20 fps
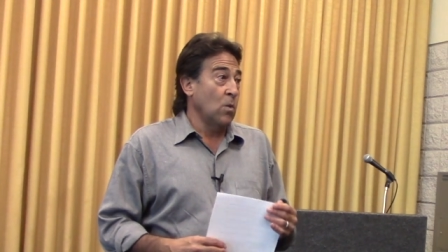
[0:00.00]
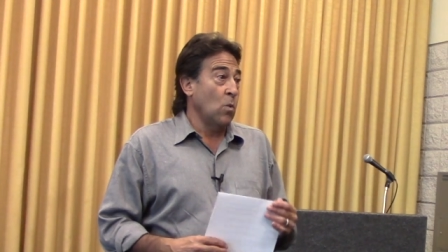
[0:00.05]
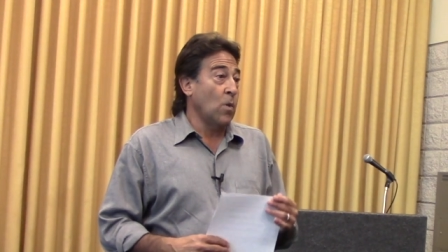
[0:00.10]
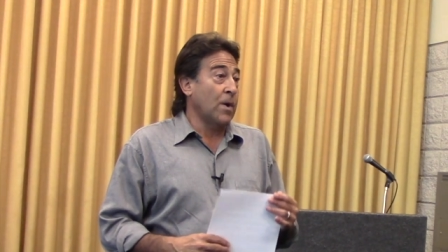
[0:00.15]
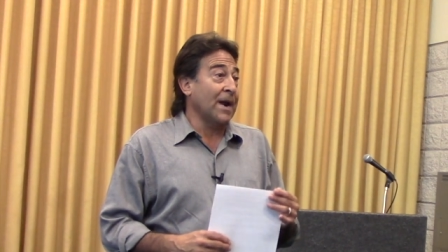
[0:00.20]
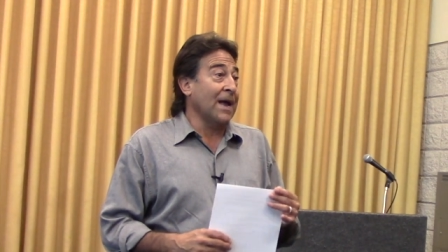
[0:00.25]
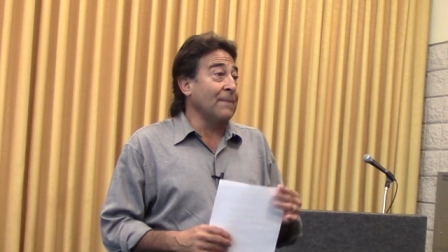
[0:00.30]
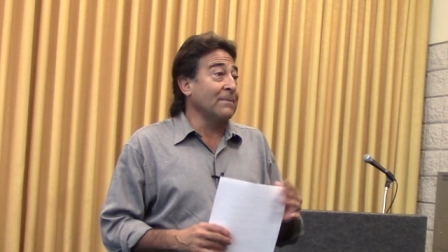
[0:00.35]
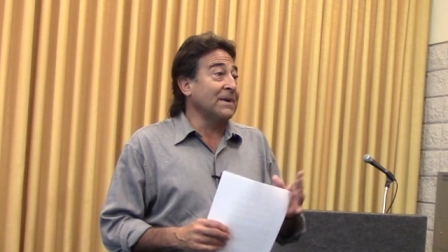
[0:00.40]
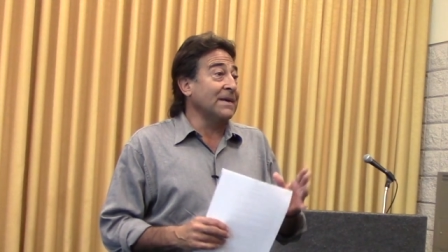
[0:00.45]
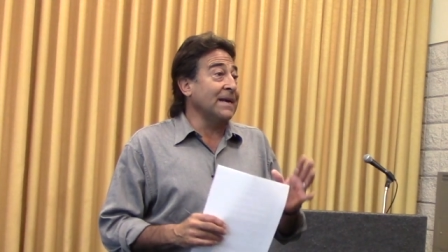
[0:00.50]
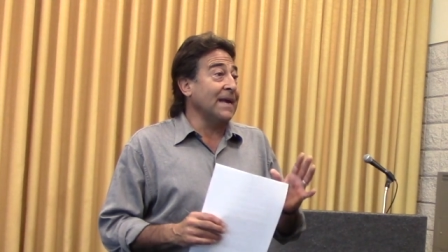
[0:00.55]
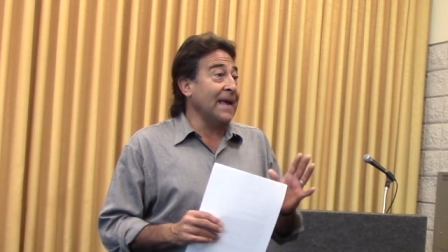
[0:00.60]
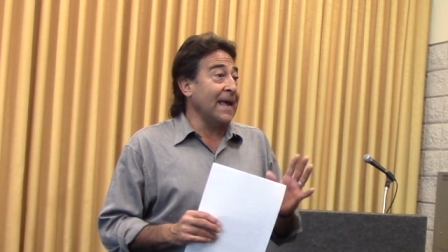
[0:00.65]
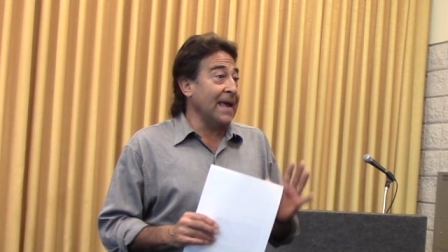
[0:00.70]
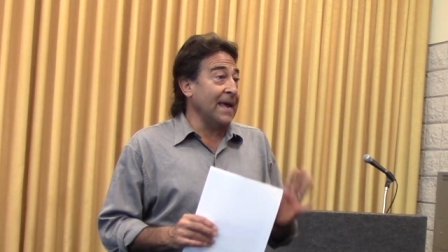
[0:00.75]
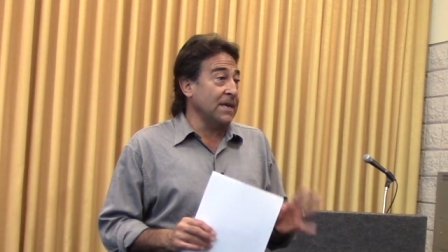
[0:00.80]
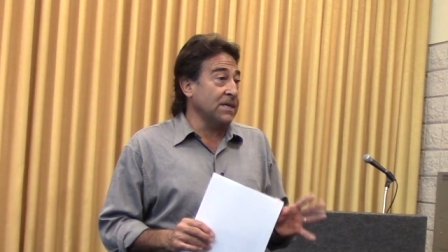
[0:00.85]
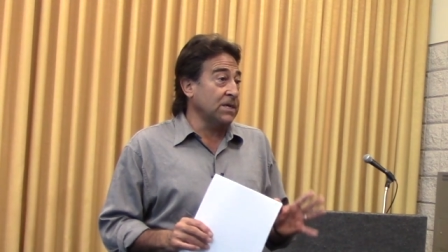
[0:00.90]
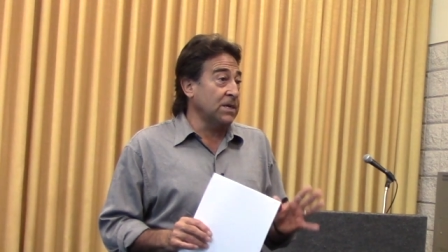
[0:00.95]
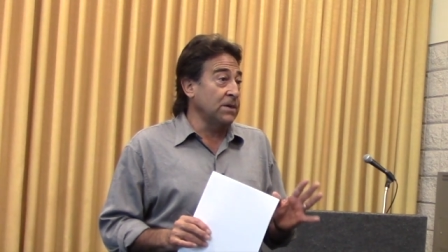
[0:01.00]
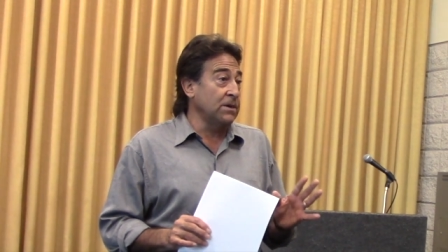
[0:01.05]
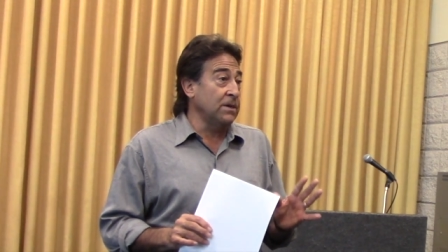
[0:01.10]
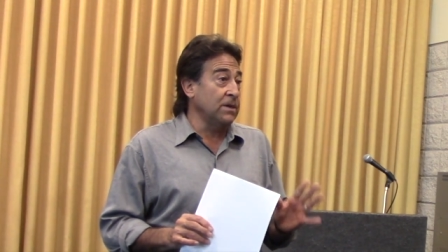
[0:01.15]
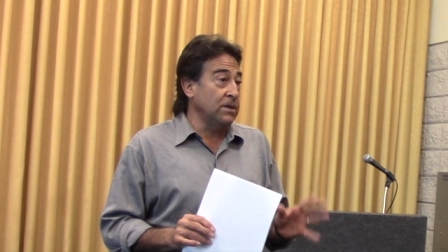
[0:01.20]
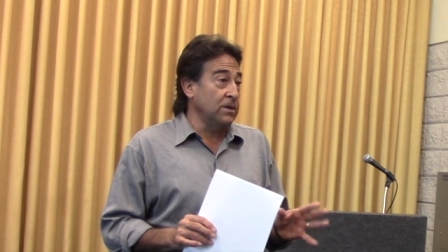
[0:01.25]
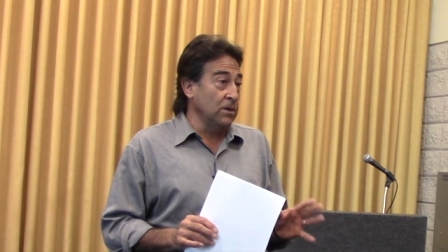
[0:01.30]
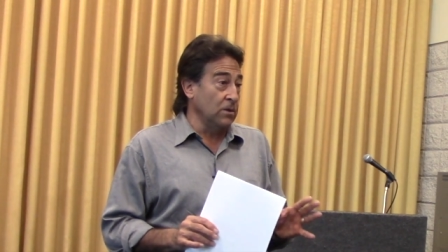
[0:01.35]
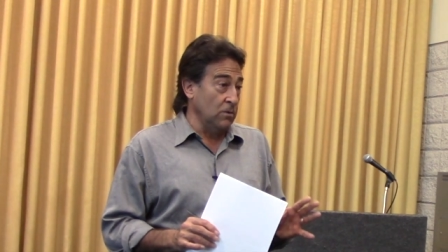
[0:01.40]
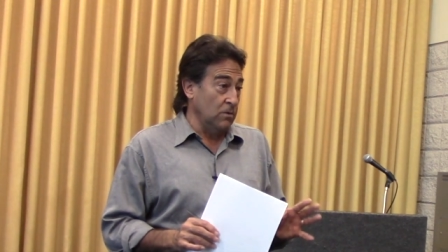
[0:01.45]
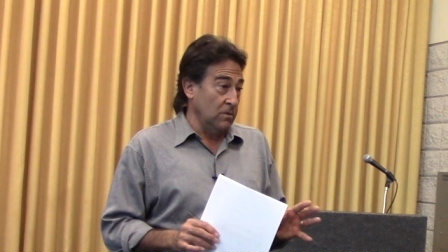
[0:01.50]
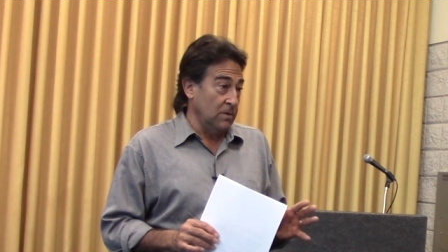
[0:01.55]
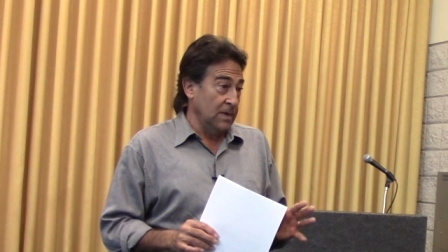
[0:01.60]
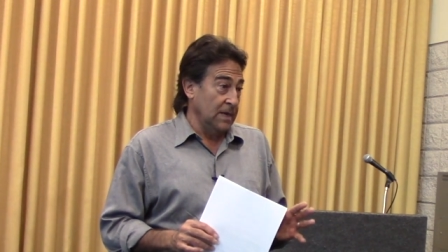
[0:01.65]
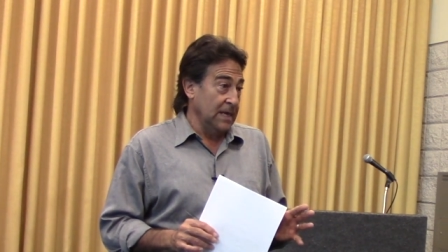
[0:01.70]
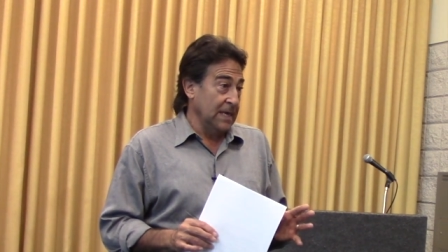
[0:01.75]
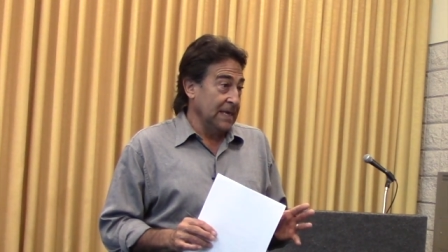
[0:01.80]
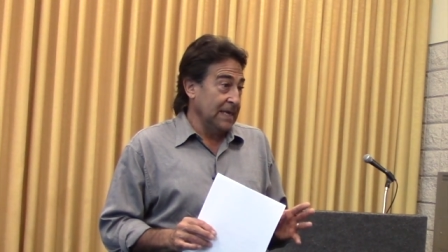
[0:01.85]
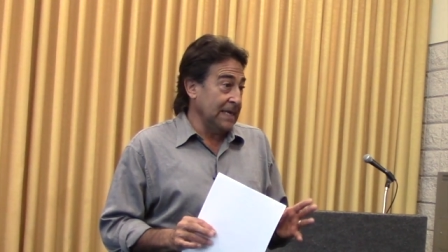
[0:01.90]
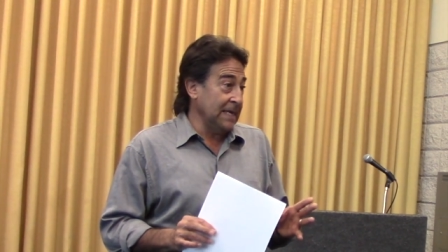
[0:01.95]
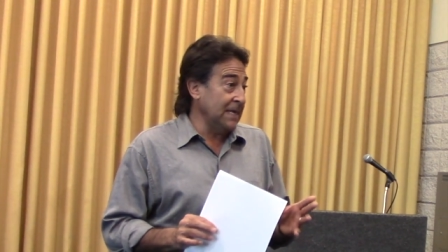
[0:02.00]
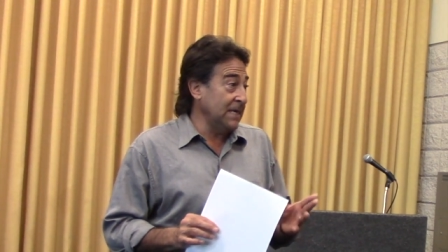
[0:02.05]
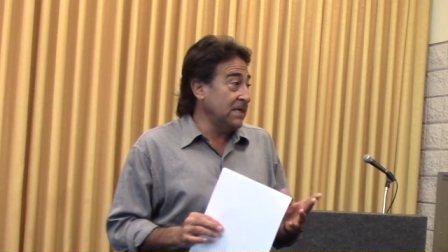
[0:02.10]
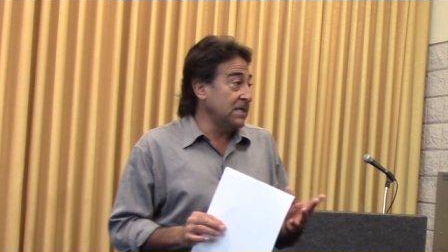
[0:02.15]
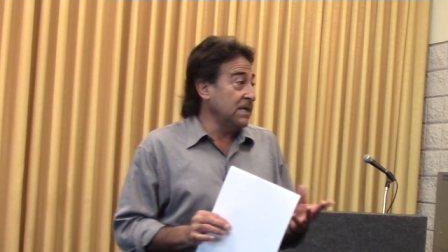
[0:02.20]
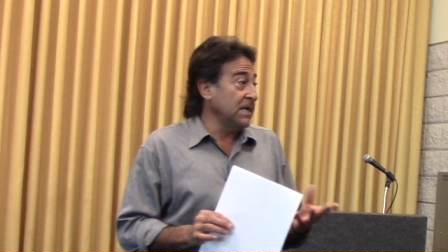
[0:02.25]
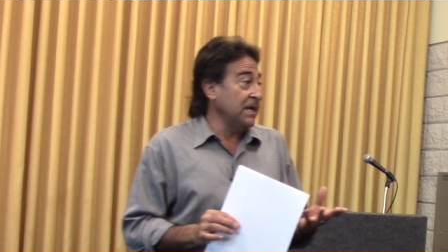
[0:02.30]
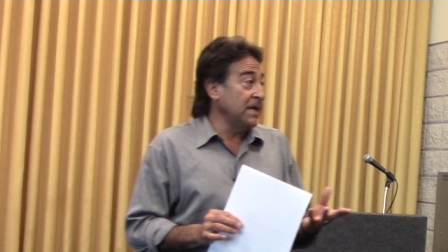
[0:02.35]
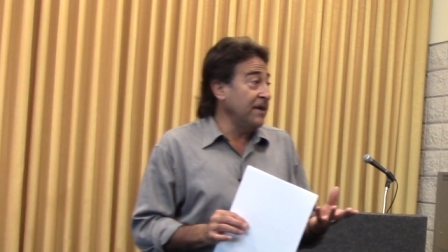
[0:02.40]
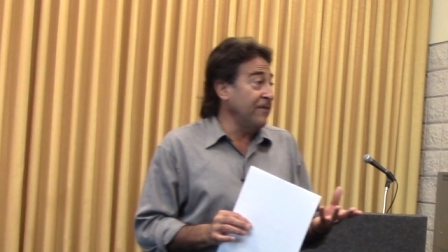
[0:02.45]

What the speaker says: what I'm going to ask you to do is,